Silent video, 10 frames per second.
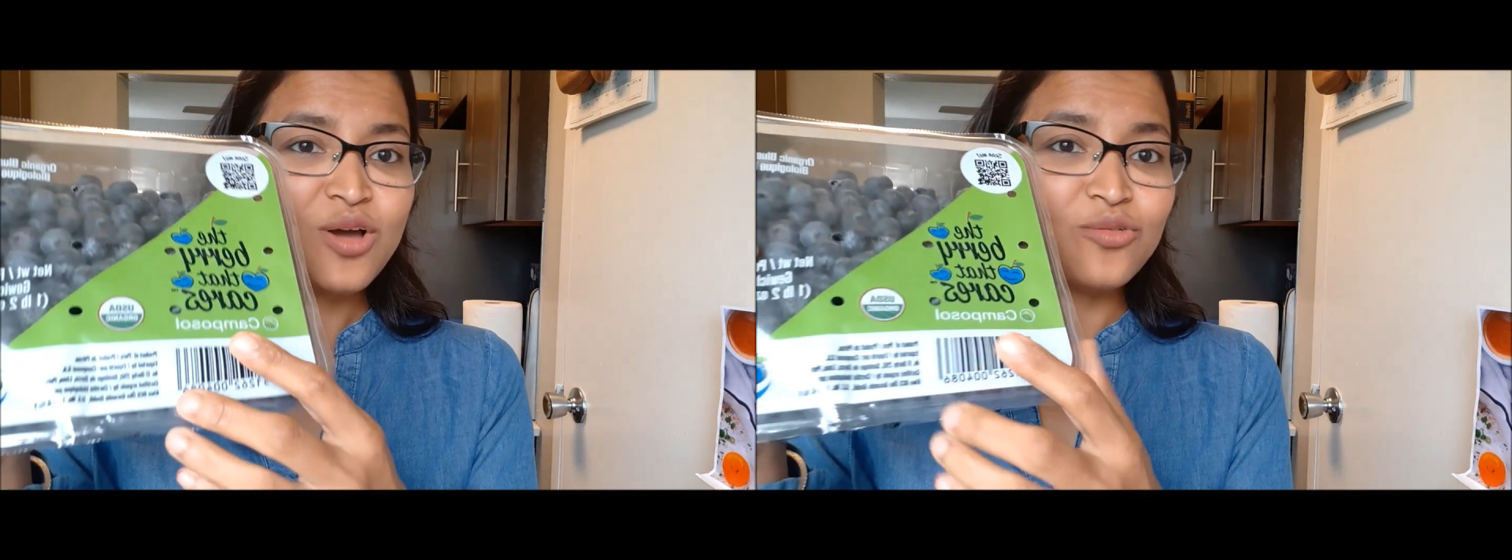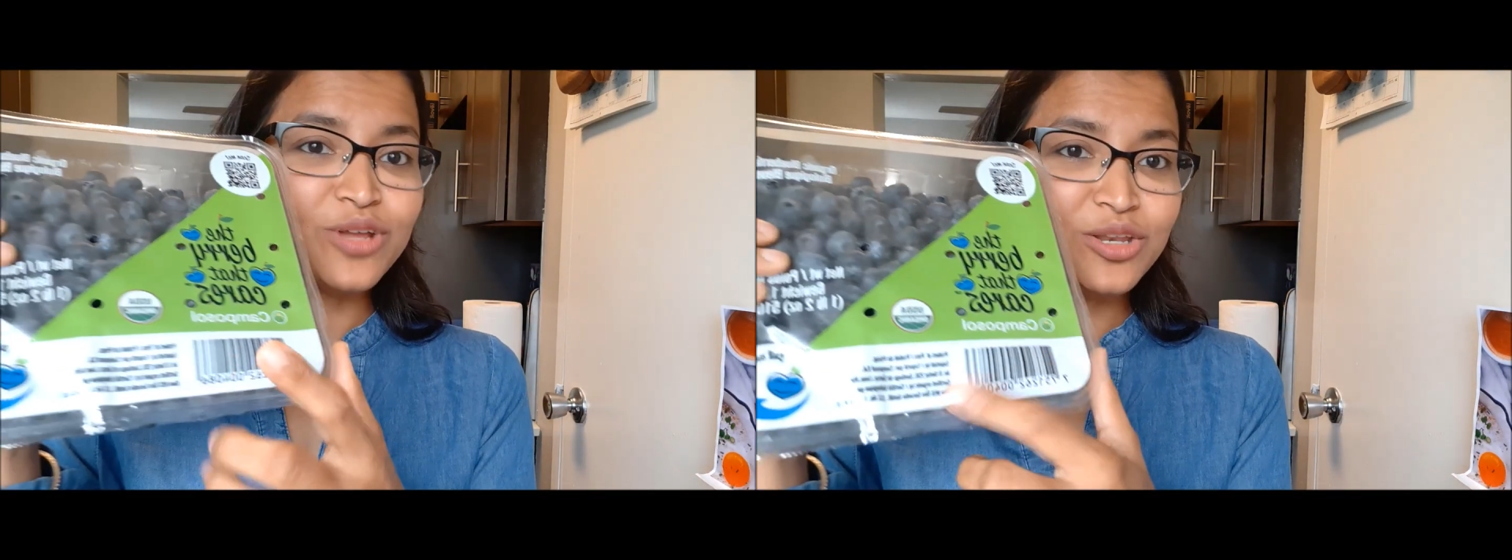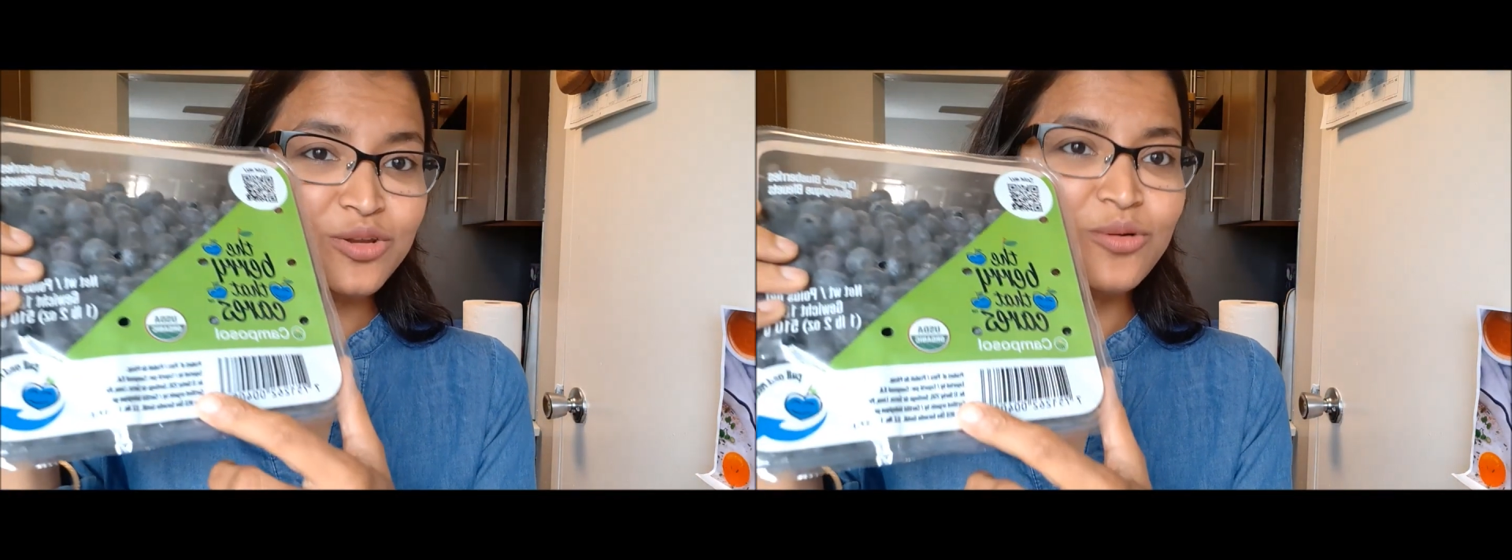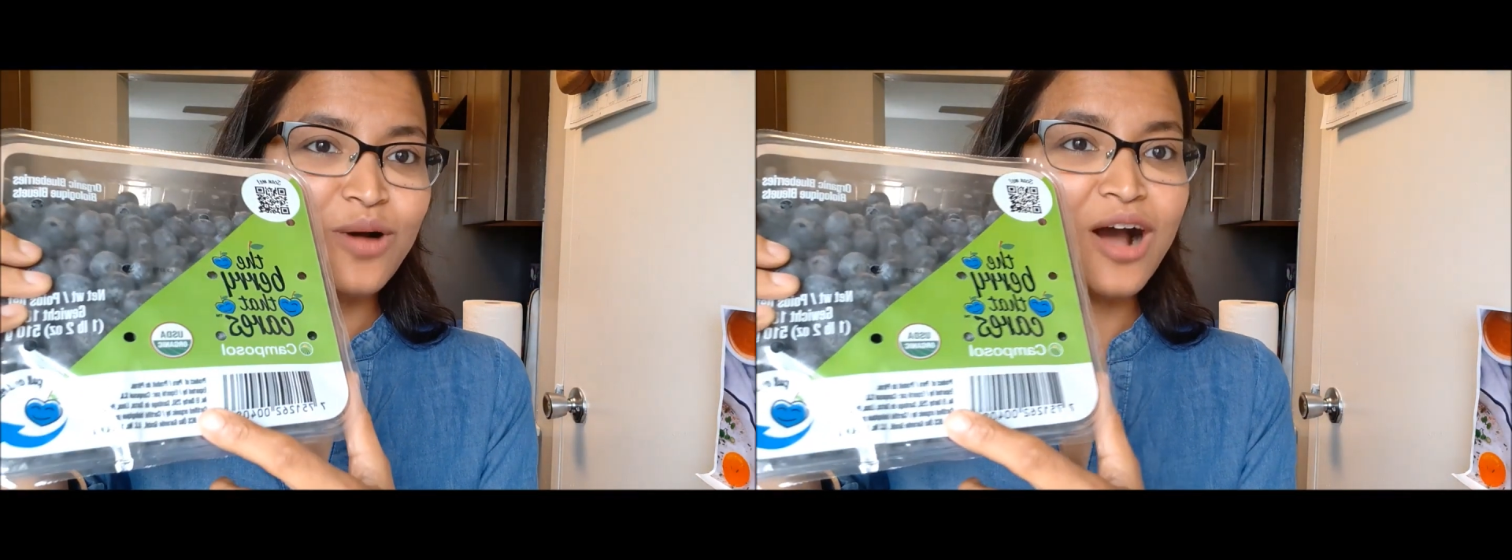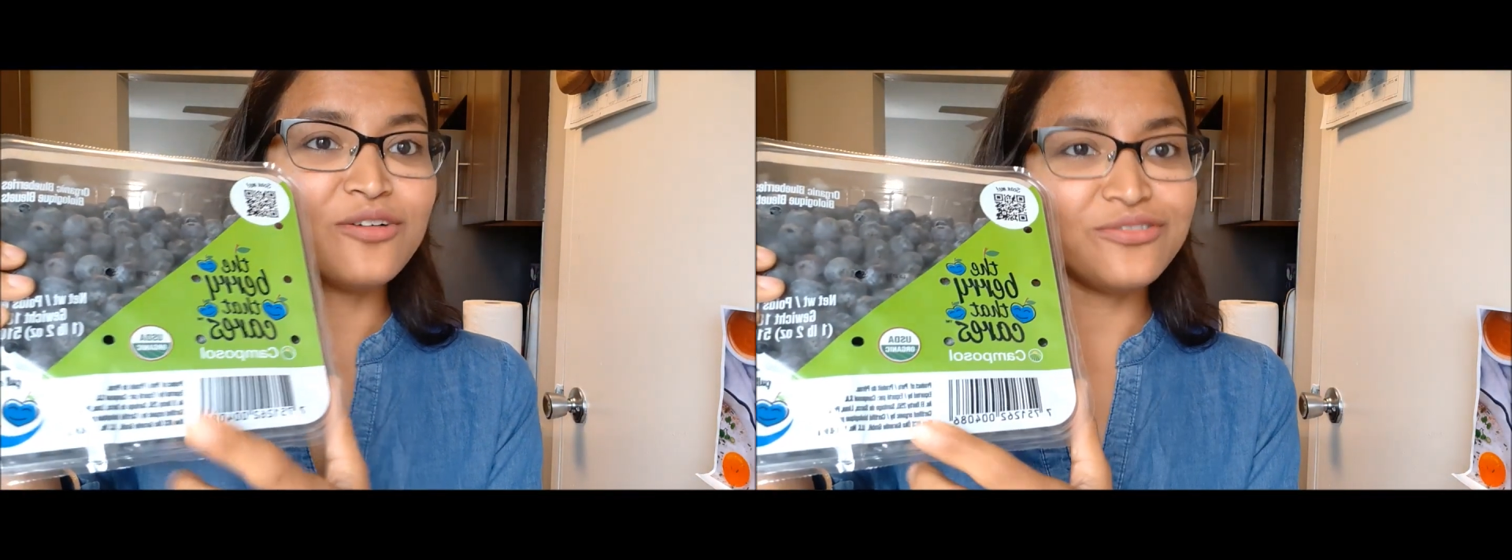we know
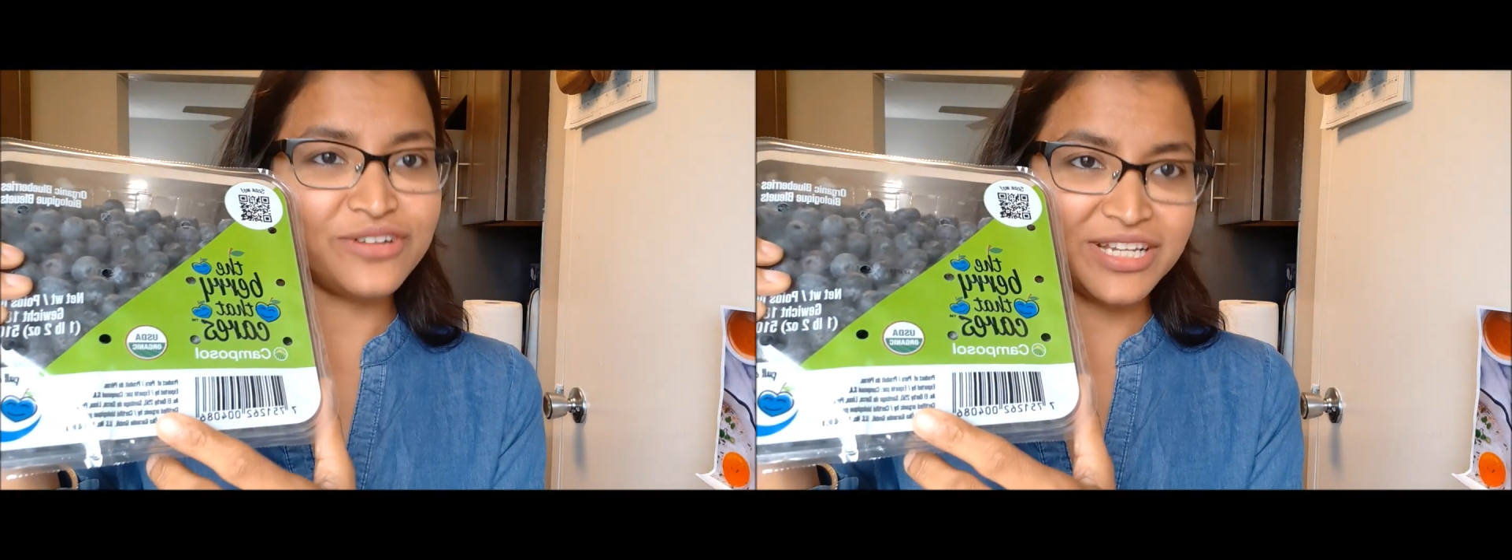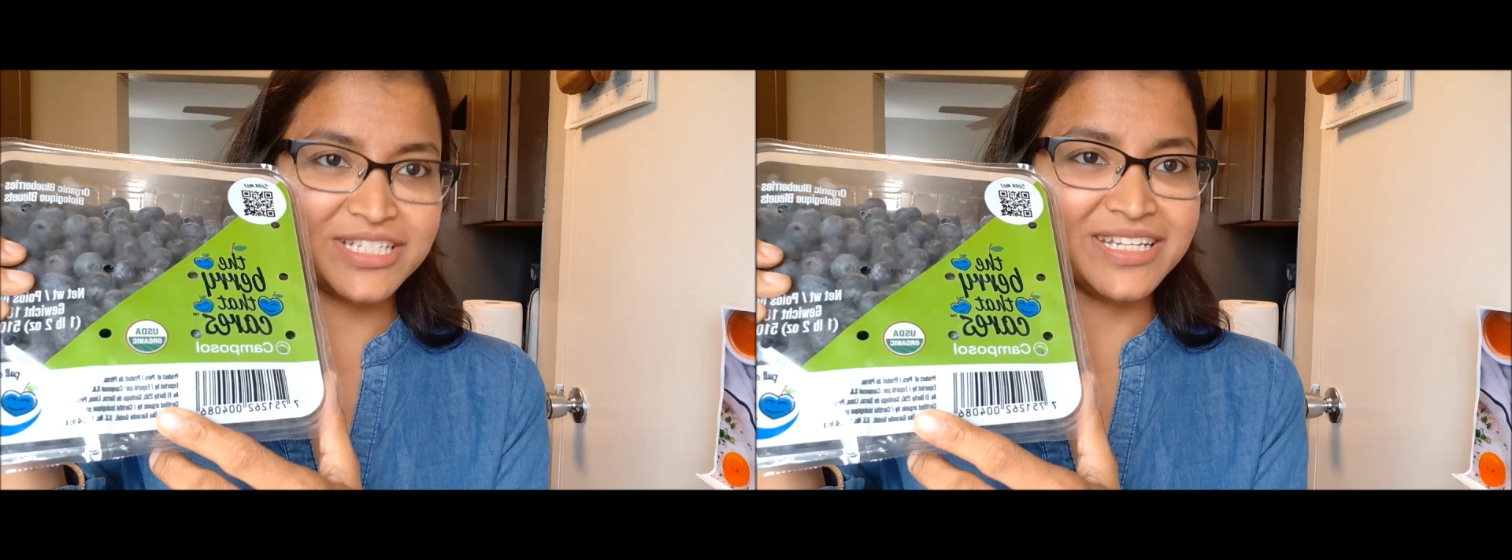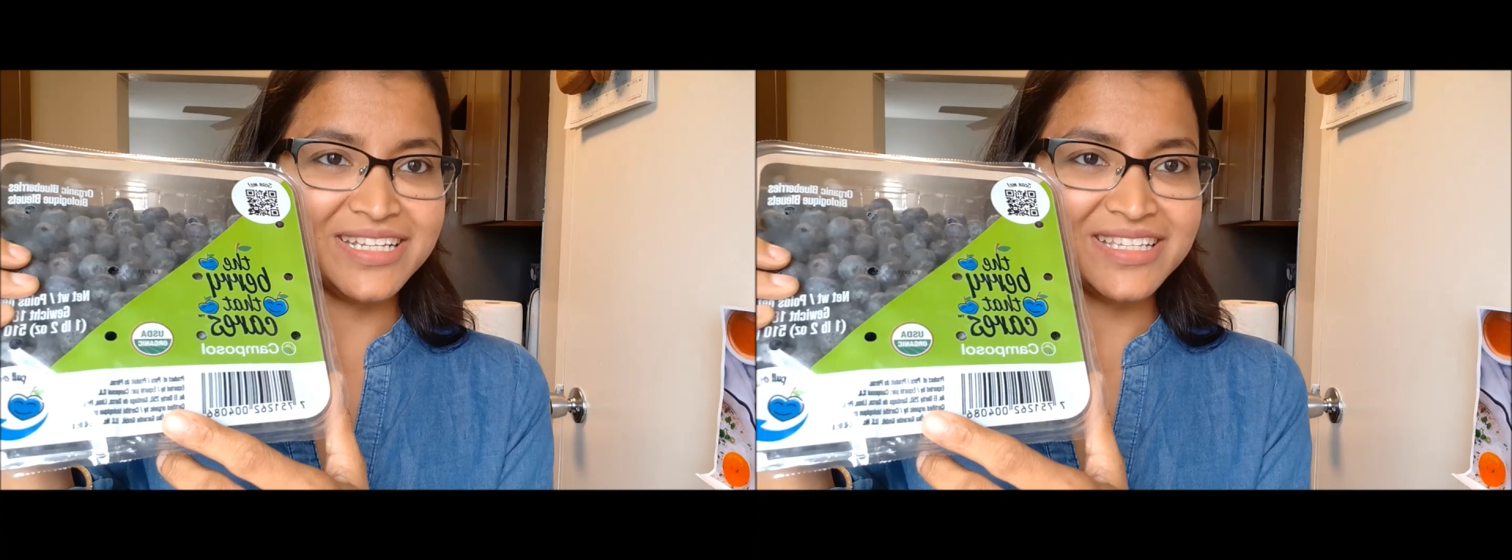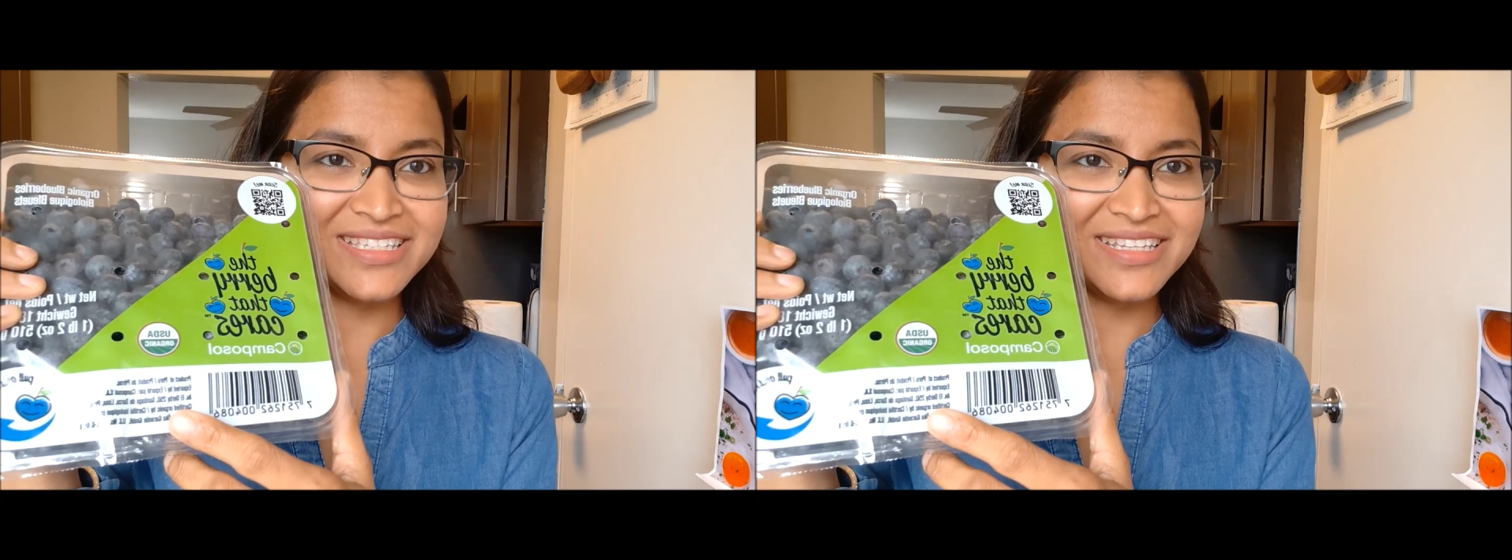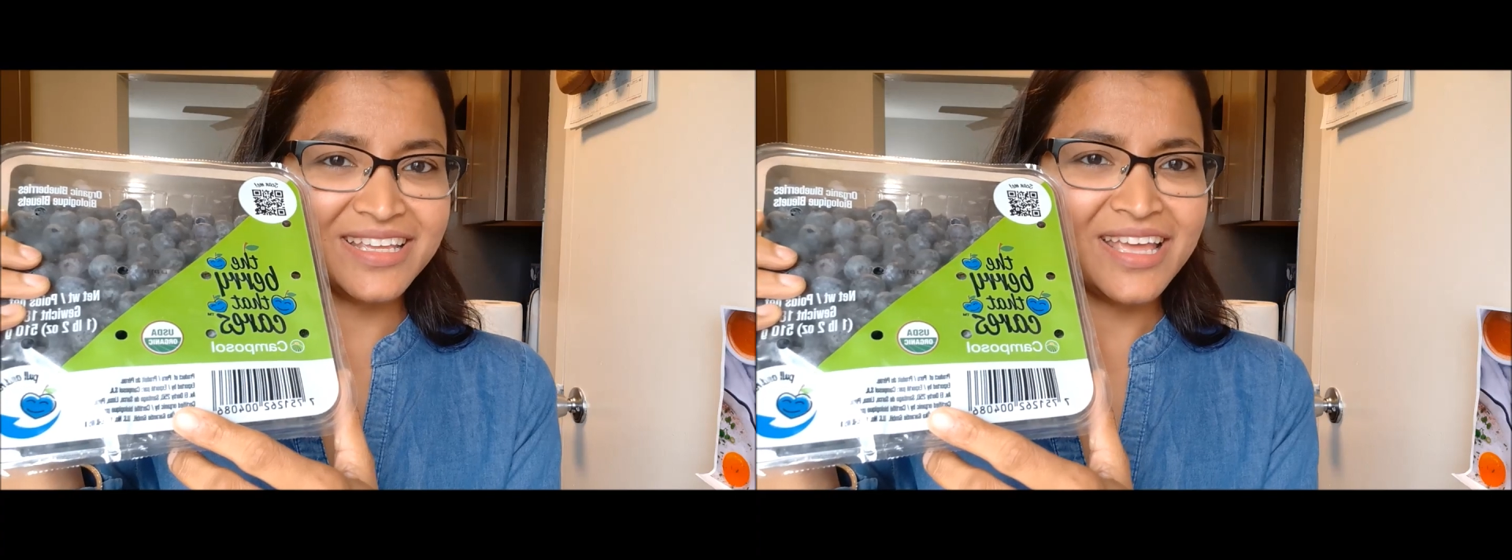how fresh it is.